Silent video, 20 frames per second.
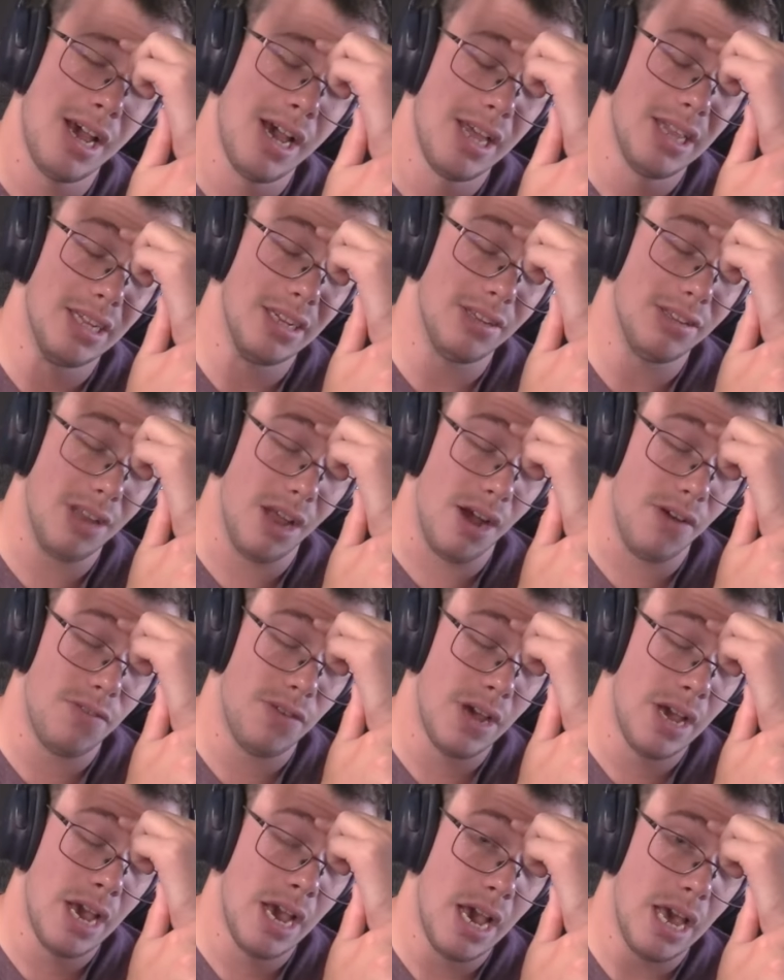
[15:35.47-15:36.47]
the stuff.
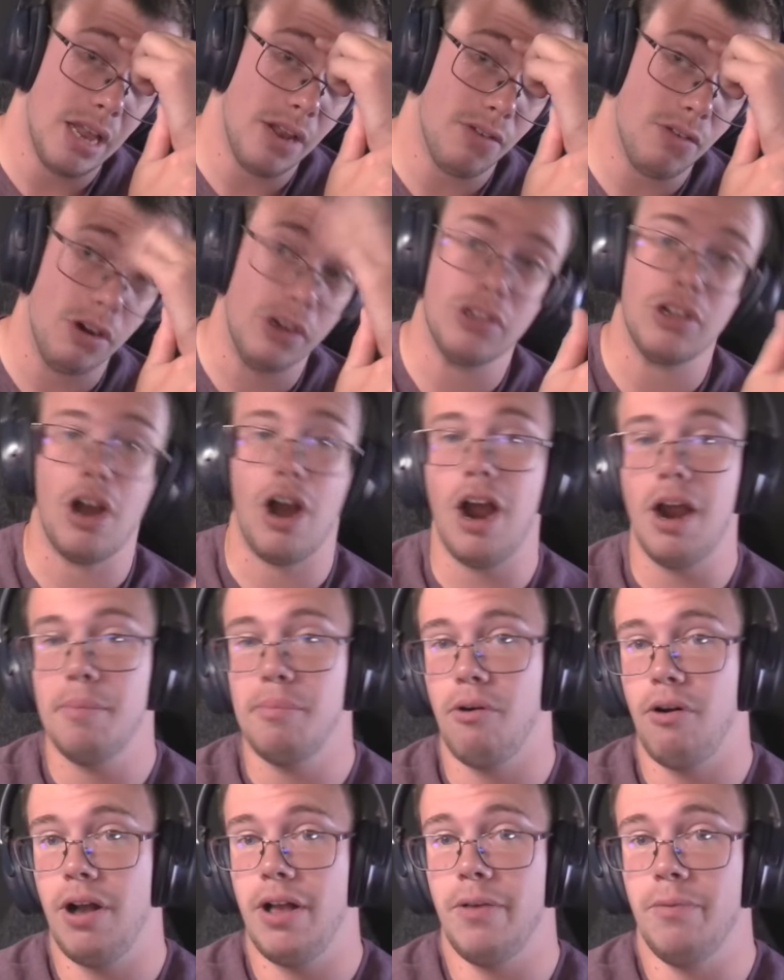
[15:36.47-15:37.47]
And of course, our
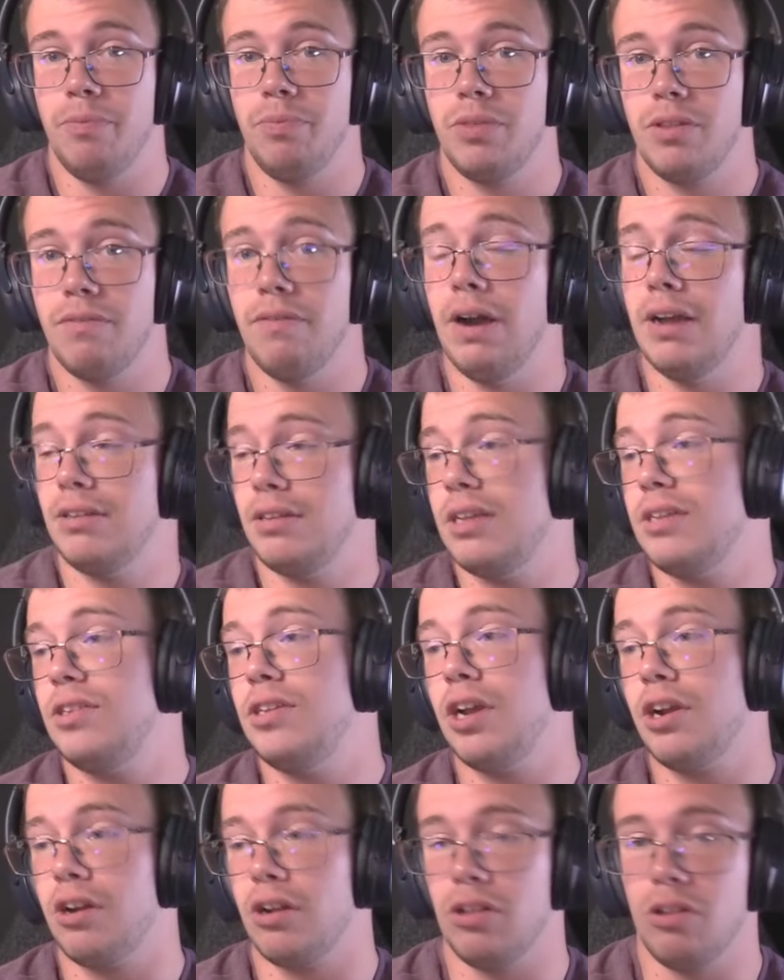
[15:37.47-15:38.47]
boy... But it's a
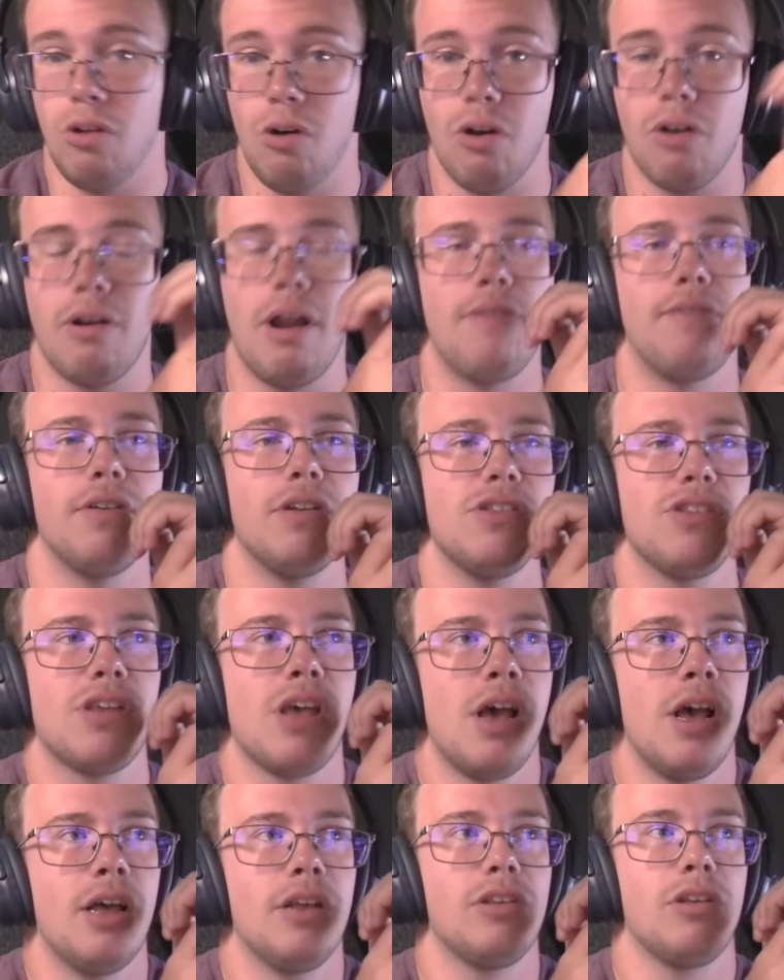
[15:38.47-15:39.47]
secret lore reference.
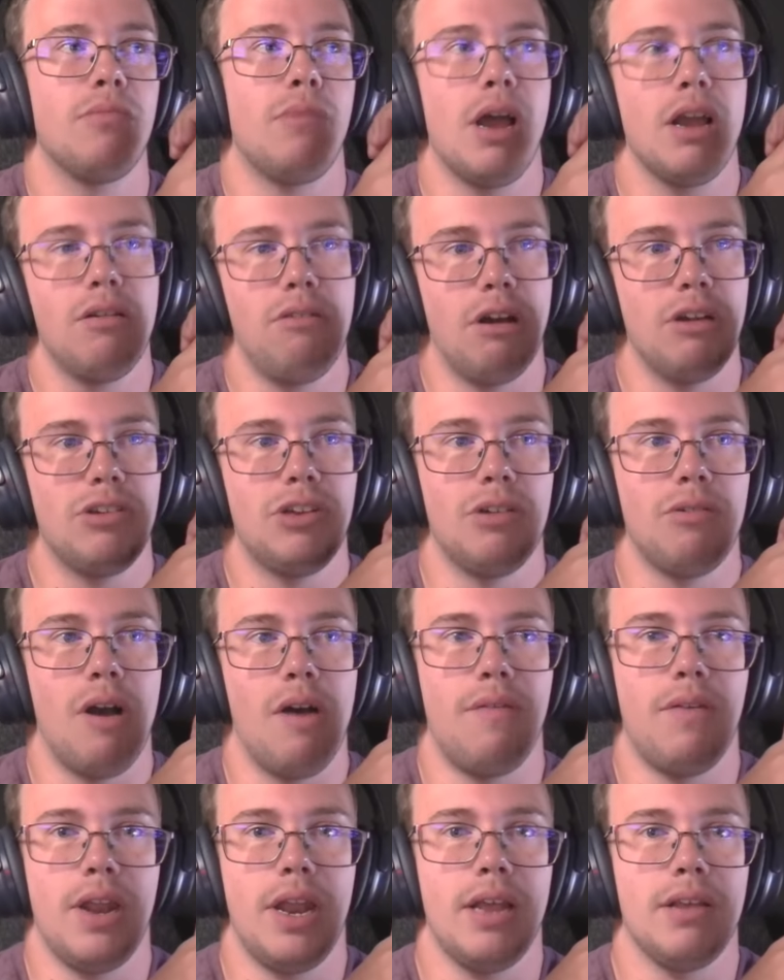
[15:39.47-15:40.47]
So my question,
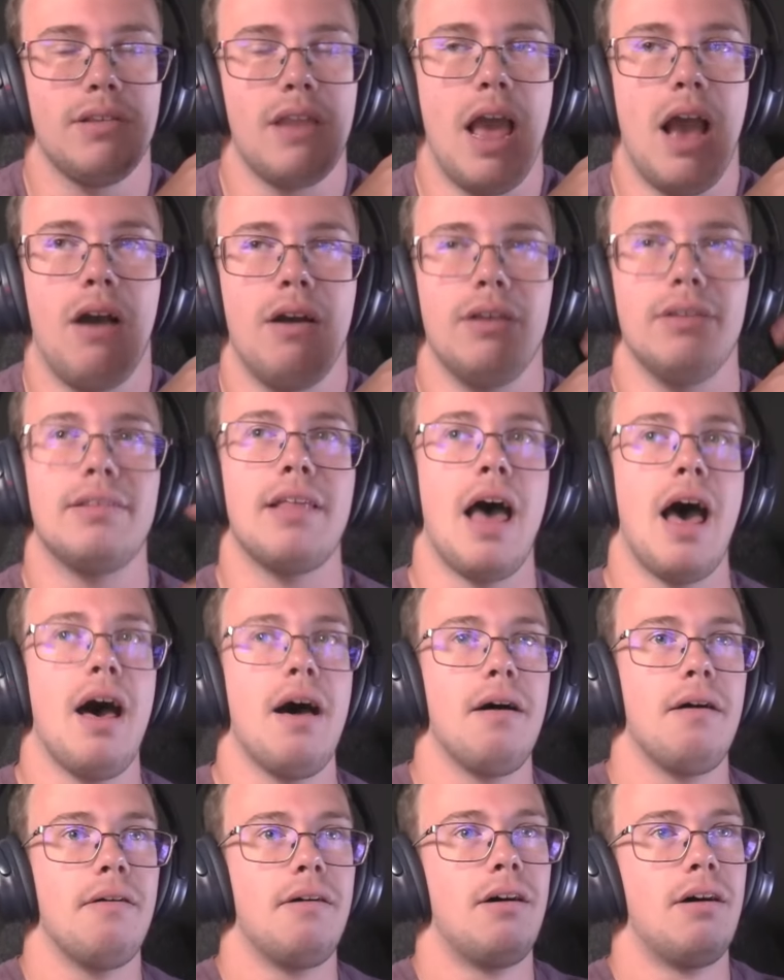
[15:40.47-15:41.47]
if it is now, is
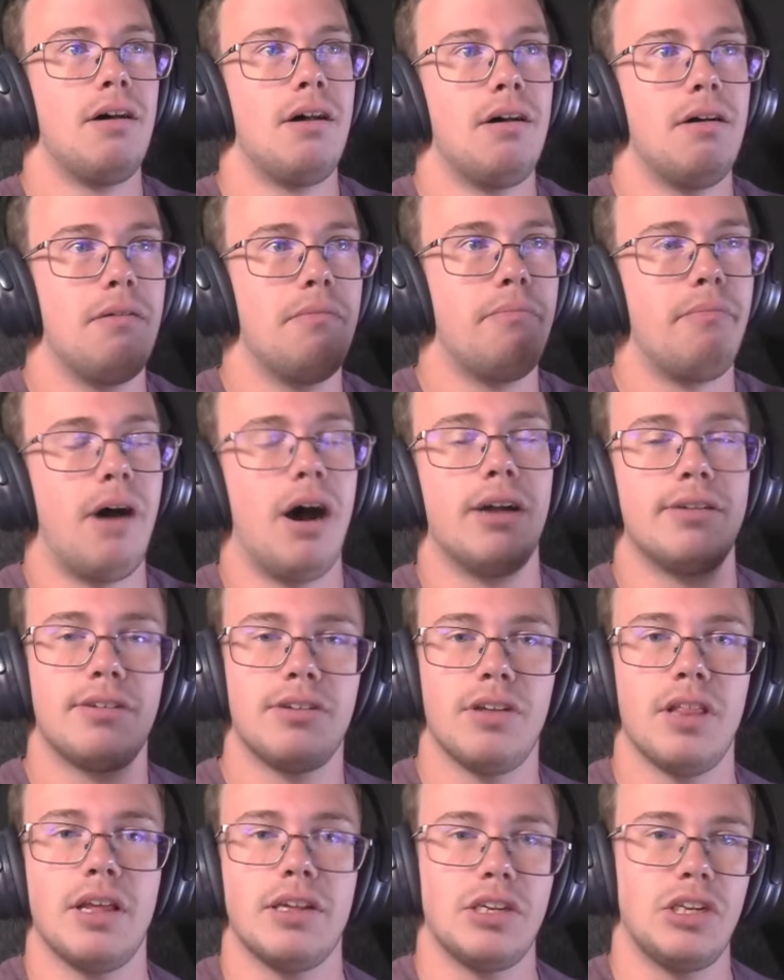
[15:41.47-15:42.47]
that
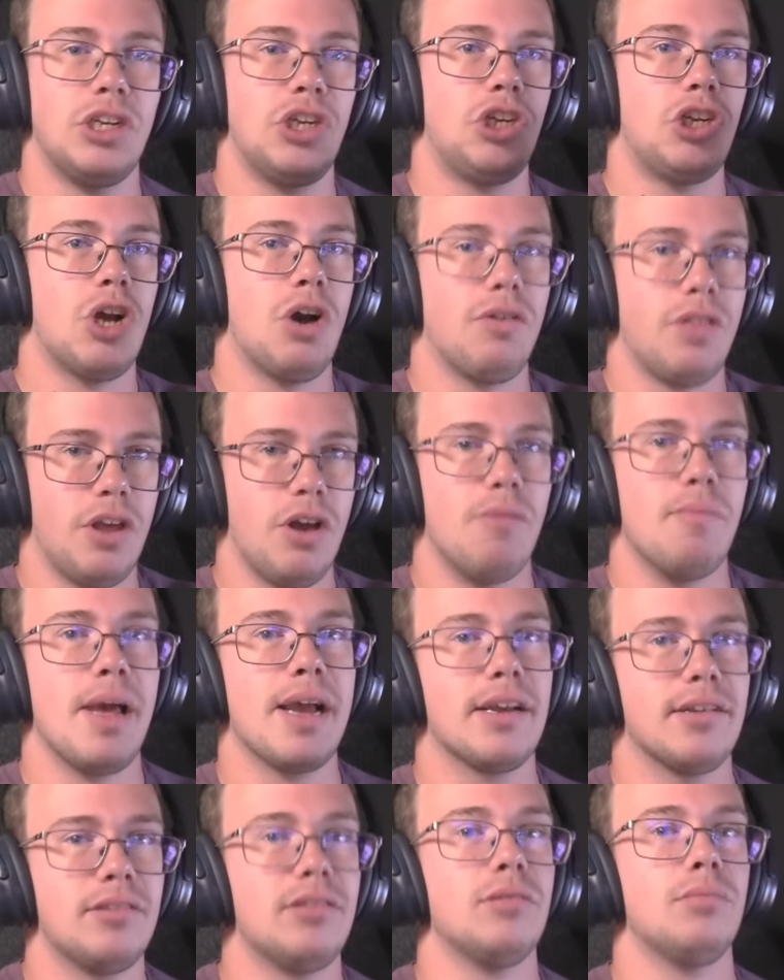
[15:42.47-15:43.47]
monster that you show the
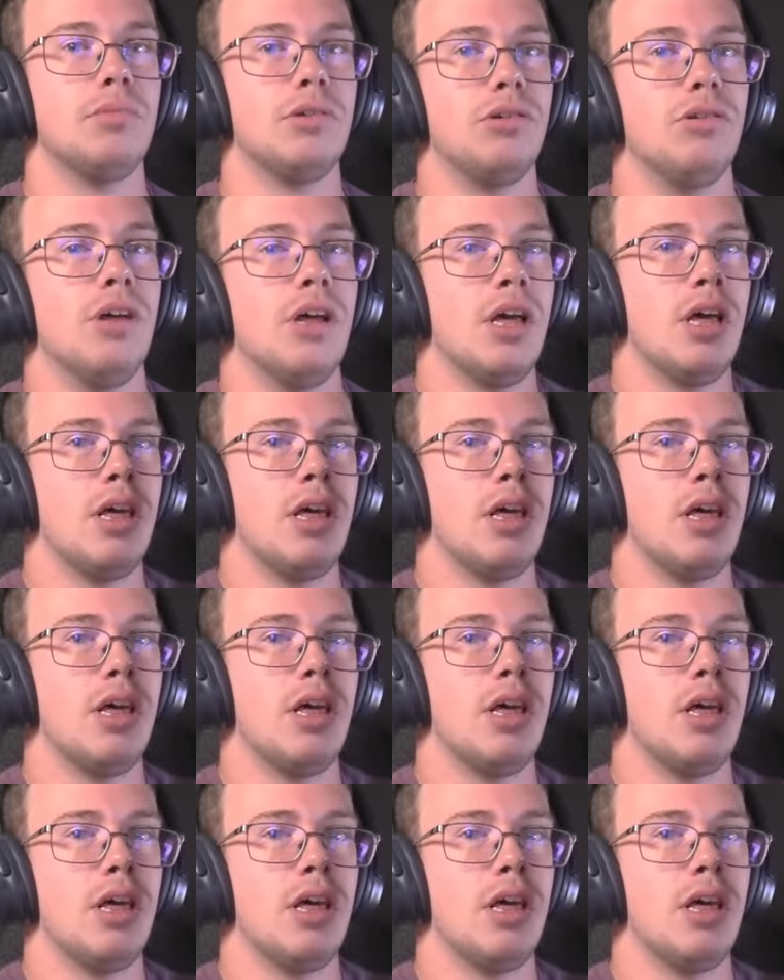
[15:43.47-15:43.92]
Omega symbol,